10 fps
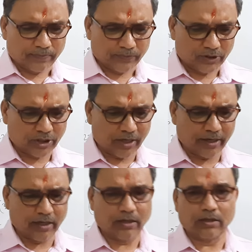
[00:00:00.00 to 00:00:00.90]
sunny
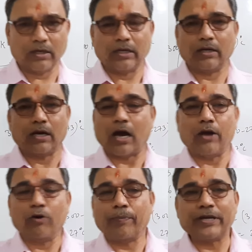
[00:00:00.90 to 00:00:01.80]
day?
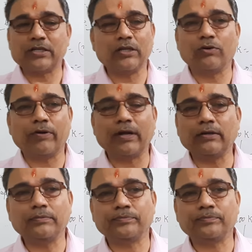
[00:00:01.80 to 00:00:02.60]
Evaporation you have done.